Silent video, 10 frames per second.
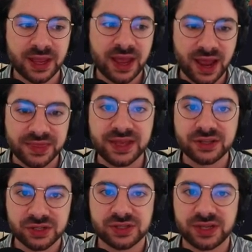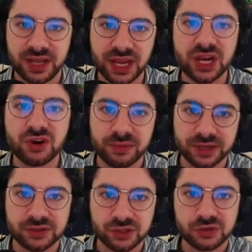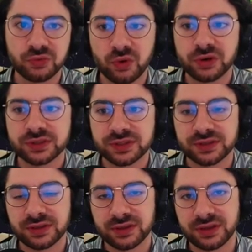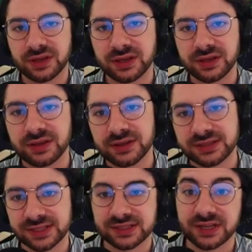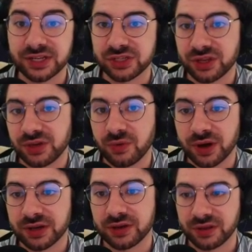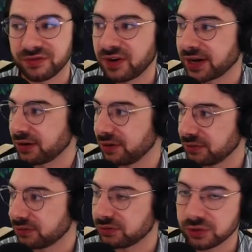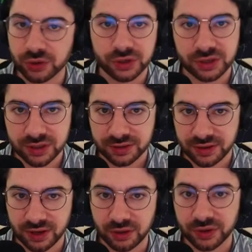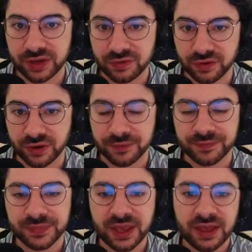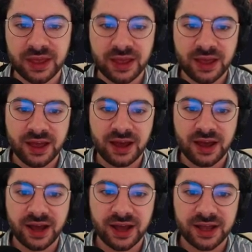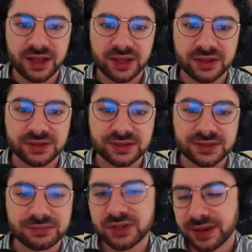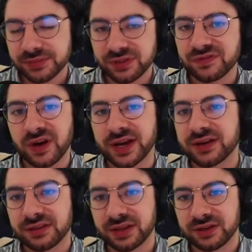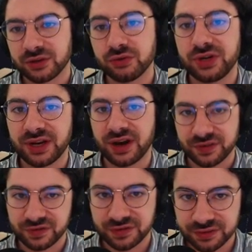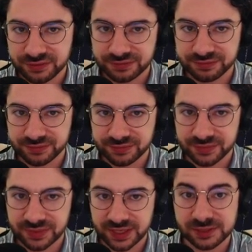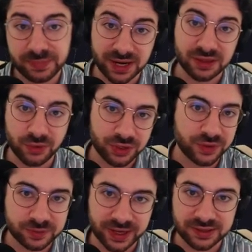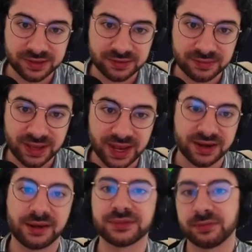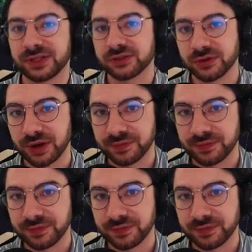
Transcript: and then just increment towards the destination that you want, you know, the final look that you're looking for. Uh, sometimes you find that good enough is better than what you expected and comes a bit sooner.